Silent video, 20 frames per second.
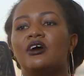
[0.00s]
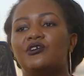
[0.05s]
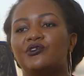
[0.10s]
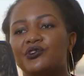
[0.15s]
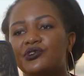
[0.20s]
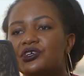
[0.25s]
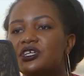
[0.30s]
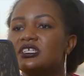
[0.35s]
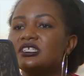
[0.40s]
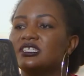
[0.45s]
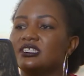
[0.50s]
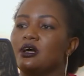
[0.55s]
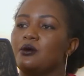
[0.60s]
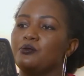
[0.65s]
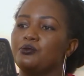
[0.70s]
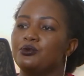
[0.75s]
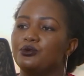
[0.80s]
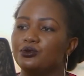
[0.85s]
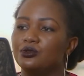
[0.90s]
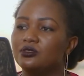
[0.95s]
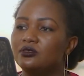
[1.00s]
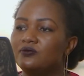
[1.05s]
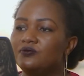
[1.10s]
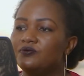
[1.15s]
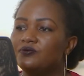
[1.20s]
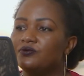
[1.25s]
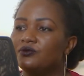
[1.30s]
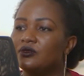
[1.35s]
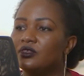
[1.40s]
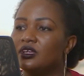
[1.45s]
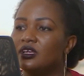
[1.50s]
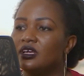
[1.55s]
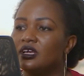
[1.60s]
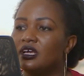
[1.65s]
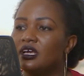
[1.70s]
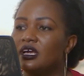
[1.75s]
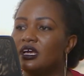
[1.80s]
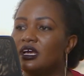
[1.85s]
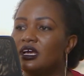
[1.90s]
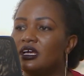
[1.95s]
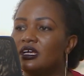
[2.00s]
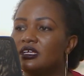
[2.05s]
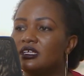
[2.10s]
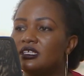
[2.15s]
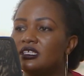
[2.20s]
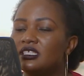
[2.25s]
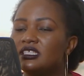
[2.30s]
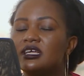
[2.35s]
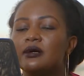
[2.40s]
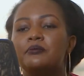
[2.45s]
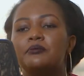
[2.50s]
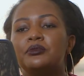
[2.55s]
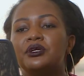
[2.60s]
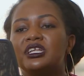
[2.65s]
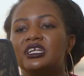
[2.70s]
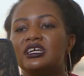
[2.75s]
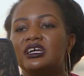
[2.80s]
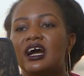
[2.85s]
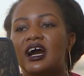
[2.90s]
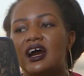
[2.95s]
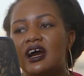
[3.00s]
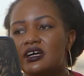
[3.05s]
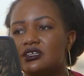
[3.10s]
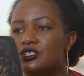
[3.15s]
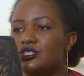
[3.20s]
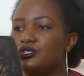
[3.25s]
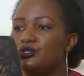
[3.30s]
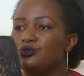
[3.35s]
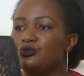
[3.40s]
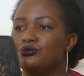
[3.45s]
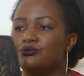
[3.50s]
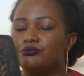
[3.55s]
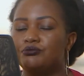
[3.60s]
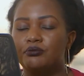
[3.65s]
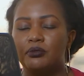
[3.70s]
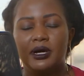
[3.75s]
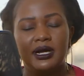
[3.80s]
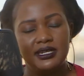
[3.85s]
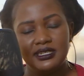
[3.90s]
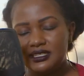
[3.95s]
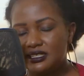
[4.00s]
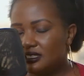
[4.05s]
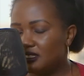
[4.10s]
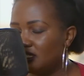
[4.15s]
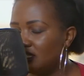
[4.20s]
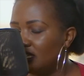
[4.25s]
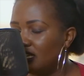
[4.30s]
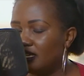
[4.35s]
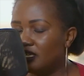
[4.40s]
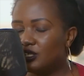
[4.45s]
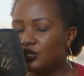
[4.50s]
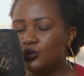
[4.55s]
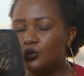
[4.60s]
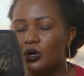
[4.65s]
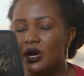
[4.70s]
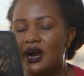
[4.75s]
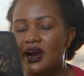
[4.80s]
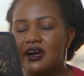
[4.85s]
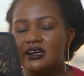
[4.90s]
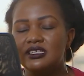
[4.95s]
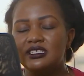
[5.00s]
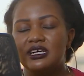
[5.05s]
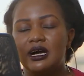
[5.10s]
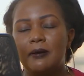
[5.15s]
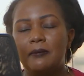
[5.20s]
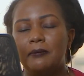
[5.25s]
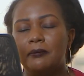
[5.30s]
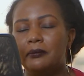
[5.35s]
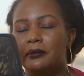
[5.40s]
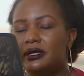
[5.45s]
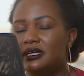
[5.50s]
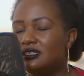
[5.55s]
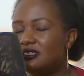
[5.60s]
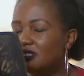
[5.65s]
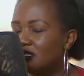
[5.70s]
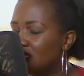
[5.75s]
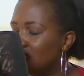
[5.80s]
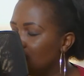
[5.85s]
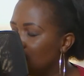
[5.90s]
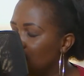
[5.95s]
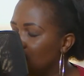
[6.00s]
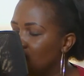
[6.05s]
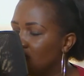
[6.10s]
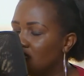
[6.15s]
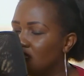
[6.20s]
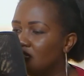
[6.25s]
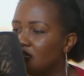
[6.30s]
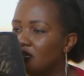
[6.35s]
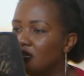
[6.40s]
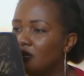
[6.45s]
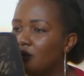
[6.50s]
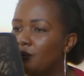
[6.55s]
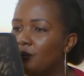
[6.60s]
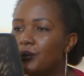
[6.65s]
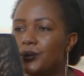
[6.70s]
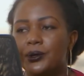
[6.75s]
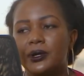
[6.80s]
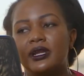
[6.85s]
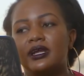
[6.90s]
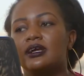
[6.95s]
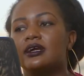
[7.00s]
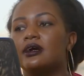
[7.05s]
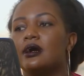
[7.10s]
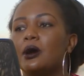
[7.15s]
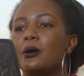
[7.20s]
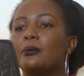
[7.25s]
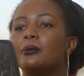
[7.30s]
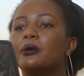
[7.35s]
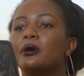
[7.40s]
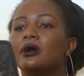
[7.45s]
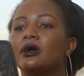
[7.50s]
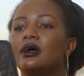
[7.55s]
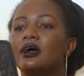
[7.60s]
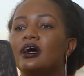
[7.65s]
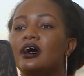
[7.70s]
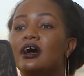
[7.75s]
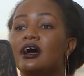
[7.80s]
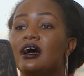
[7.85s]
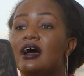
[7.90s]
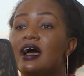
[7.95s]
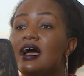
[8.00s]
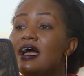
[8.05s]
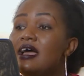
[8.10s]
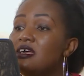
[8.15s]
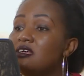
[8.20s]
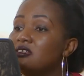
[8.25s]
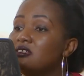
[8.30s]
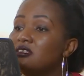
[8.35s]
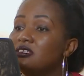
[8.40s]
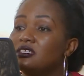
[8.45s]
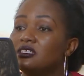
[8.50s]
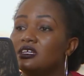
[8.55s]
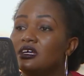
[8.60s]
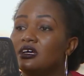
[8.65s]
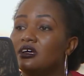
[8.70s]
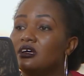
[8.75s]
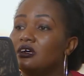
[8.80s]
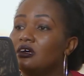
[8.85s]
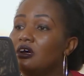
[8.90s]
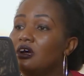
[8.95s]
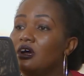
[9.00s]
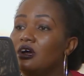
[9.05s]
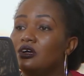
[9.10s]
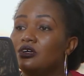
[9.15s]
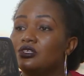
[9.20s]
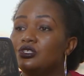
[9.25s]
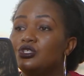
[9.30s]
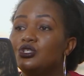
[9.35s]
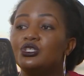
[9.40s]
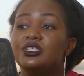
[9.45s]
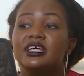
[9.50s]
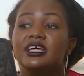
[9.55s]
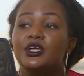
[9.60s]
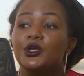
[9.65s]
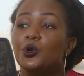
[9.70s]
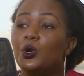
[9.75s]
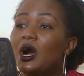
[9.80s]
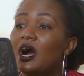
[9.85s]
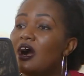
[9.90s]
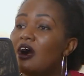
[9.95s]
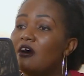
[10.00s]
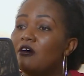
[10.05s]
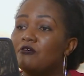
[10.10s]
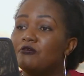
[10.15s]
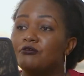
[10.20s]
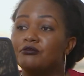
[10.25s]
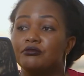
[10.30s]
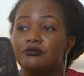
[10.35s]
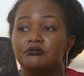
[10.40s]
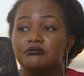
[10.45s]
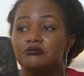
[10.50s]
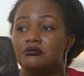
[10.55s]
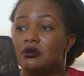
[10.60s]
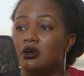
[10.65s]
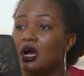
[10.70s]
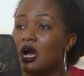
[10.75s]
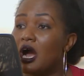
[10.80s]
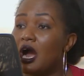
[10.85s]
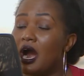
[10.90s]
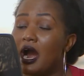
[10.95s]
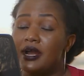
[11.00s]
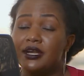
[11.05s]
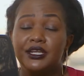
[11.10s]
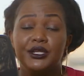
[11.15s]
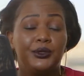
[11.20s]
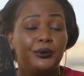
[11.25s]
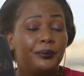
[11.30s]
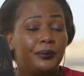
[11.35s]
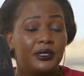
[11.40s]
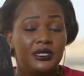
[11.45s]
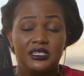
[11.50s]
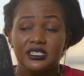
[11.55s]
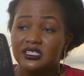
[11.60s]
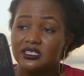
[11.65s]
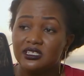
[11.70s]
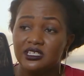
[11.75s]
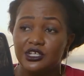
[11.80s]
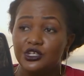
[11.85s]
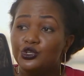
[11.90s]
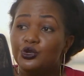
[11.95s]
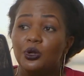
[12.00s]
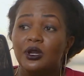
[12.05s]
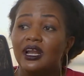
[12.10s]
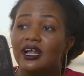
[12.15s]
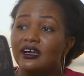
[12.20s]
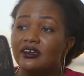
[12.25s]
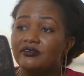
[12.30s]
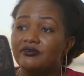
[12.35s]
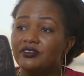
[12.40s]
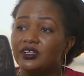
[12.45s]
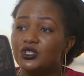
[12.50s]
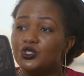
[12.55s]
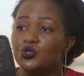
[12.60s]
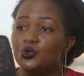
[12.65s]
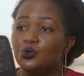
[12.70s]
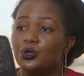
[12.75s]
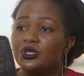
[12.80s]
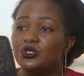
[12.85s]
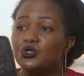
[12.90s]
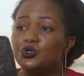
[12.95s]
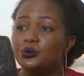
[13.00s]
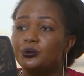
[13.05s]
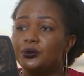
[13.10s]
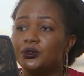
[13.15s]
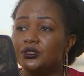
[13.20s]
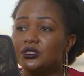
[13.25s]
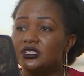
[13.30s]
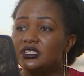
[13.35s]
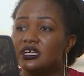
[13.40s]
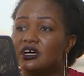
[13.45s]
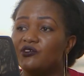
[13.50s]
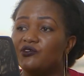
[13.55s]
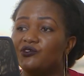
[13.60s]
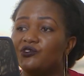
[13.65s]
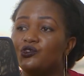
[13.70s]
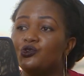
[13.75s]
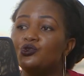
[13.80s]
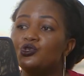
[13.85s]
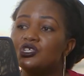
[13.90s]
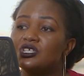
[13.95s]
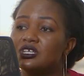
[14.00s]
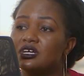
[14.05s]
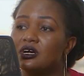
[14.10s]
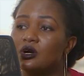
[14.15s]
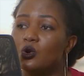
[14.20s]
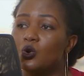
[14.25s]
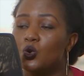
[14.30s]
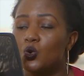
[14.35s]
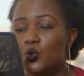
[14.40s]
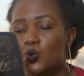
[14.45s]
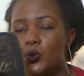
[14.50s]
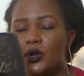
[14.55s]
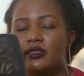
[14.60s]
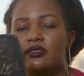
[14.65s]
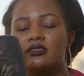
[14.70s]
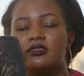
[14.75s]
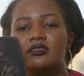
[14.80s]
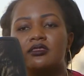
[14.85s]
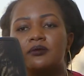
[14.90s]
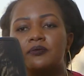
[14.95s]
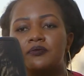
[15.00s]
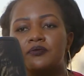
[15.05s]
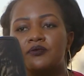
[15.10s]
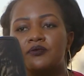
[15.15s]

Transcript: For example, somebody hurt you badly, like you had a messy breakup, and today you have a new person in your life that you want to build a future with.